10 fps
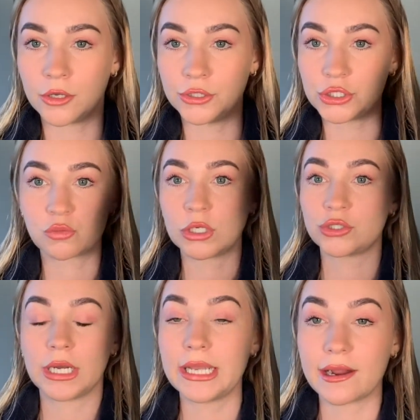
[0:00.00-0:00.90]
You just want to
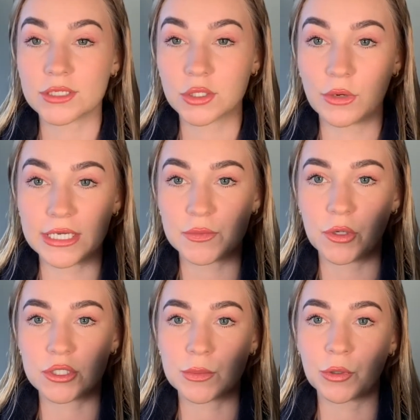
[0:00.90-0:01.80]
dry your hair as quick as
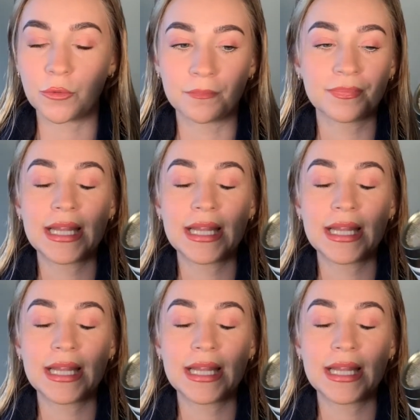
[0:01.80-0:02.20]
possible.